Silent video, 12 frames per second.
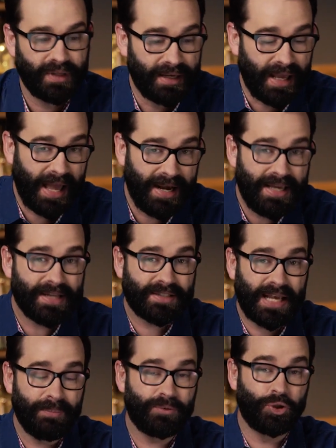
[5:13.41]
And any
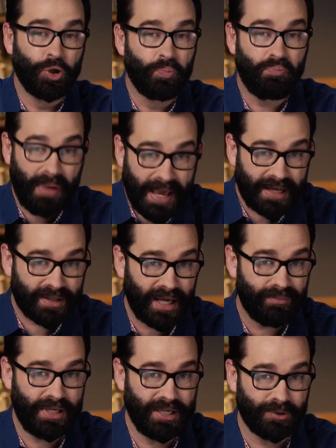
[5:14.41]
attempt to make
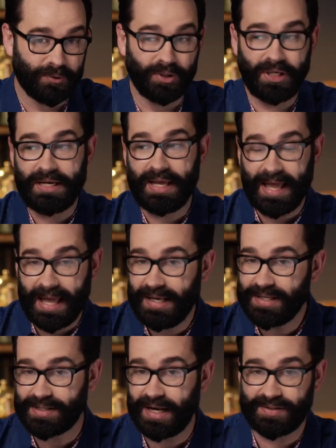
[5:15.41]
them equal in
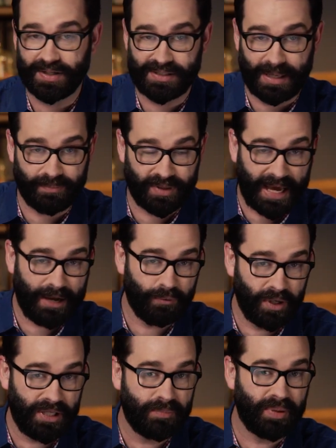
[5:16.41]
any sense except that
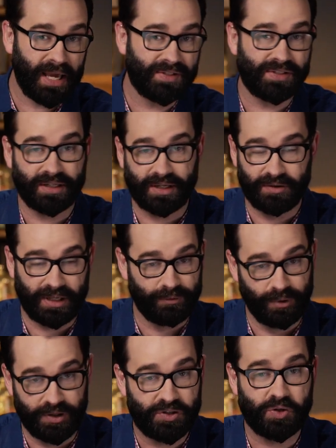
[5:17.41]
really basic and,
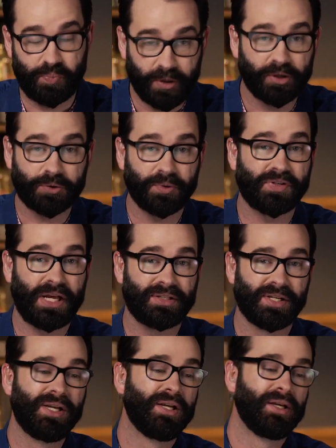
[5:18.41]
and really spiritual
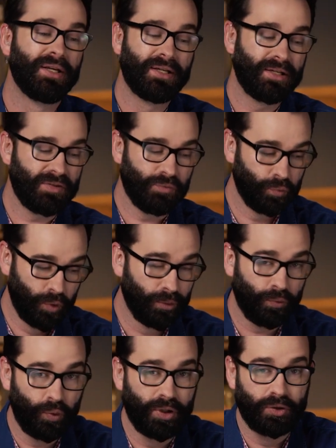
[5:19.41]
sense
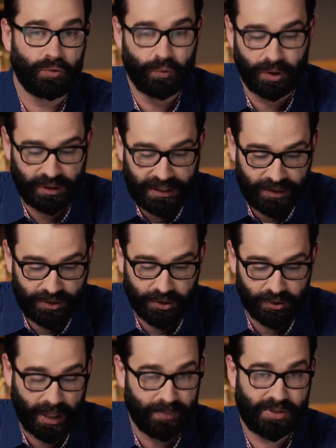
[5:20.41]
will, will, will lead
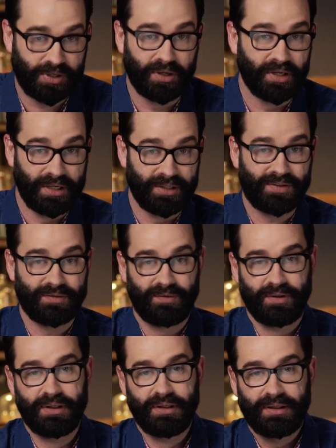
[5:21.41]
to absurdities
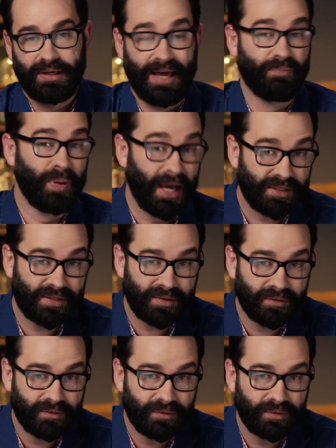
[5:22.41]
at best.